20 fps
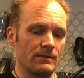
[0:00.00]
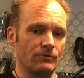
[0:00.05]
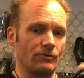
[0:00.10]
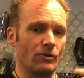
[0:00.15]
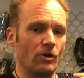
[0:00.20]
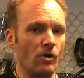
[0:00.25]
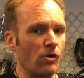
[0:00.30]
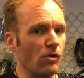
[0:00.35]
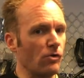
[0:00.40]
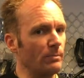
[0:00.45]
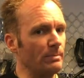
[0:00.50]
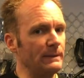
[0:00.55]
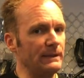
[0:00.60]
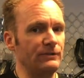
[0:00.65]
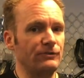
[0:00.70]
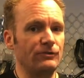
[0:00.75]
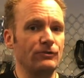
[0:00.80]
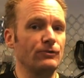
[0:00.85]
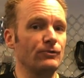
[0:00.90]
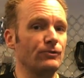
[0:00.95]
Don't be
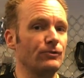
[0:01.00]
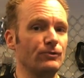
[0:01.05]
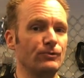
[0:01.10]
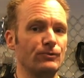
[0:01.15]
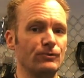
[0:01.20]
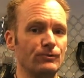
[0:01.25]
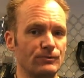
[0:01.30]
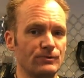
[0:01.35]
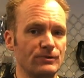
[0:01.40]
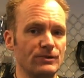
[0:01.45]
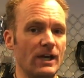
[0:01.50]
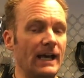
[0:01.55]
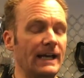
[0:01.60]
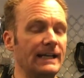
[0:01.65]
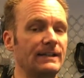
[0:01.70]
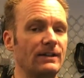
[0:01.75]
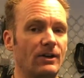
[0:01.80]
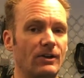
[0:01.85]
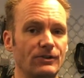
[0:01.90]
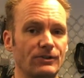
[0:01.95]
too
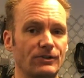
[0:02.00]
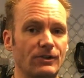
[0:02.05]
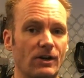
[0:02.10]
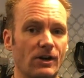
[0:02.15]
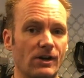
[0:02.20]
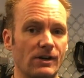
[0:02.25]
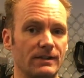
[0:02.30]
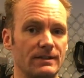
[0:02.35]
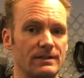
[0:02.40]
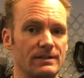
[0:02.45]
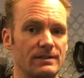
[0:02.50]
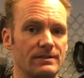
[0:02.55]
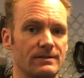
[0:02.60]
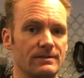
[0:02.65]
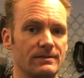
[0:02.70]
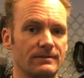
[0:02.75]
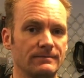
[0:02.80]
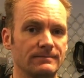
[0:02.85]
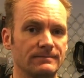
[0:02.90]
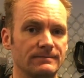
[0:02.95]
tight on your
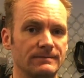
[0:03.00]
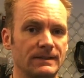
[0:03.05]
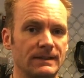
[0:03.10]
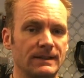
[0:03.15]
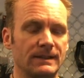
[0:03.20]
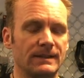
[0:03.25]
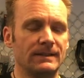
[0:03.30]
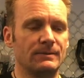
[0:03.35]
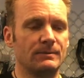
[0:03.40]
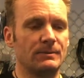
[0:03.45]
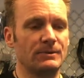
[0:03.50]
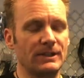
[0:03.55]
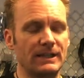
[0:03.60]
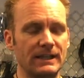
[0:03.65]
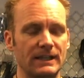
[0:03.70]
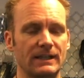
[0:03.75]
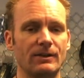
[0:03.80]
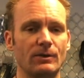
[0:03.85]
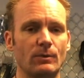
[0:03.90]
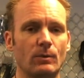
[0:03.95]
harness. When you
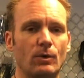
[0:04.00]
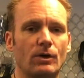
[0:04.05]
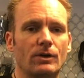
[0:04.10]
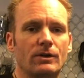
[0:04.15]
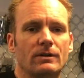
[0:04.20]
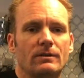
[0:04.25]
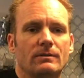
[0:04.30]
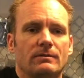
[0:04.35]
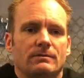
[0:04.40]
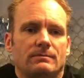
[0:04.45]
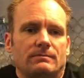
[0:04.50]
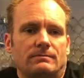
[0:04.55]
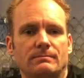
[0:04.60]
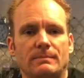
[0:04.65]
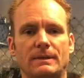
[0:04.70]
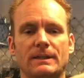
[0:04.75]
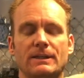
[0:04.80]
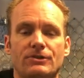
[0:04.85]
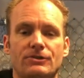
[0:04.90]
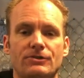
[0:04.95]
get in the water,
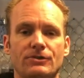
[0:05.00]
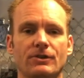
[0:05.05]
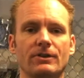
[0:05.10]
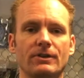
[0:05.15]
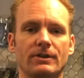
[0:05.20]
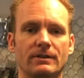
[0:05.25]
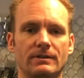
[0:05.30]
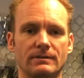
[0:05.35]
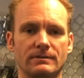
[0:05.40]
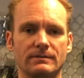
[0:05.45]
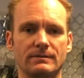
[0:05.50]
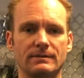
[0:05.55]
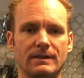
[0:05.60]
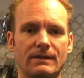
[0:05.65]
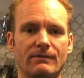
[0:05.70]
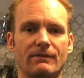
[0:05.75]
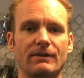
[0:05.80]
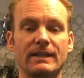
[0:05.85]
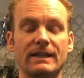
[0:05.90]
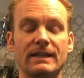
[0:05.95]
make sure
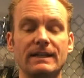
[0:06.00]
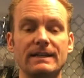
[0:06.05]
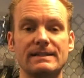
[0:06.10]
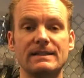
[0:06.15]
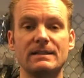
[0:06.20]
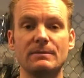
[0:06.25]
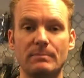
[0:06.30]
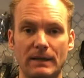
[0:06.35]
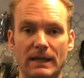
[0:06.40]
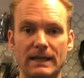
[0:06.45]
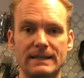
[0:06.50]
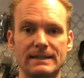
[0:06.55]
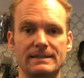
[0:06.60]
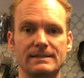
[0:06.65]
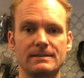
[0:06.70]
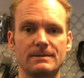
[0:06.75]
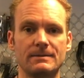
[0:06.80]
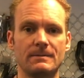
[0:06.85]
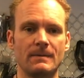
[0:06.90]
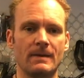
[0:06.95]
everything is in
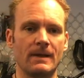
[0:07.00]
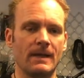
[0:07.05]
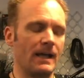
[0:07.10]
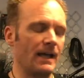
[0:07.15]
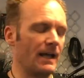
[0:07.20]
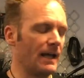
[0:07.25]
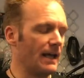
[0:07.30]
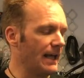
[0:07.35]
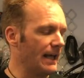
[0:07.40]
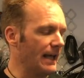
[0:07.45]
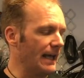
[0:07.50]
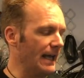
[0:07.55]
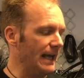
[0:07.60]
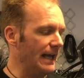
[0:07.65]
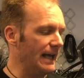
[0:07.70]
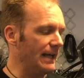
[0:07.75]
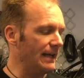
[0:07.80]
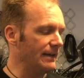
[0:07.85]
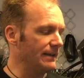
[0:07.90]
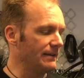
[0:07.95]
place.
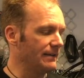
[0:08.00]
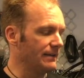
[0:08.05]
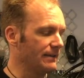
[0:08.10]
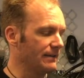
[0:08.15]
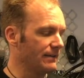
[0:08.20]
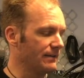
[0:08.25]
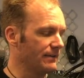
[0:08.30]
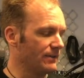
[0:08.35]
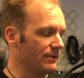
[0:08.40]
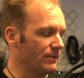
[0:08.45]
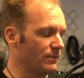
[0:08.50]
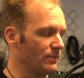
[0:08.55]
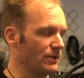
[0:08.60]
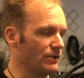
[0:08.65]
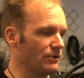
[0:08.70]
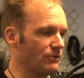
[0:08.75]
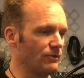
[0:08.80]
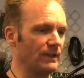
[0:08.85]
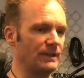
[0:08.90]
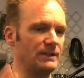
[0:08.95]
And
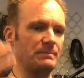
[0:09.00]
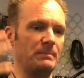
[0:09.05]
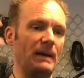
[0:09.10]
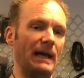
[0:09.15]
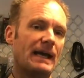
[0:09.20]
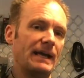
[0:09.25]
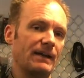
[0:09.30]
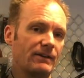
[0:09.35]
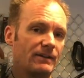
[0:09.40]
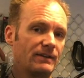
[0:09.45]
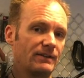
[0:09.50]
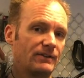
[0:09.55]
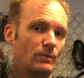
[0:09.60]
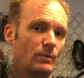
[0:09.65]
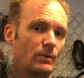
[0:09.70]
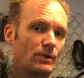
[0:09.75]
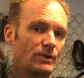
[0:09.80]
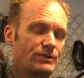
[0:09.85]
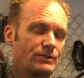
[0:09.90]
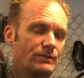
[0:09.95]
when you reach back
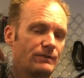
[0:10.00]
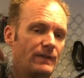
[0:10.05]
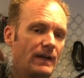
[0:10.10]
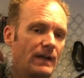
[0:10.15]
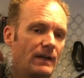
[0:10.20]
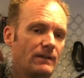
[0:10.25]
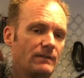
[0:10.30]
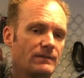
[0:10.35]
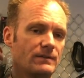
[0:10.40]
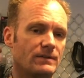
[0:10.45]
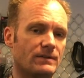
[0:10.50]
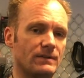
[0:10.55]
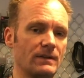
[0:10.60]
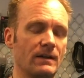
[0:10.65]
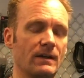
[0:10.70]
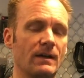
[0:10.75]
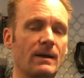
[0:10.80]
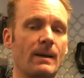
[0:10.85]
towards your valves,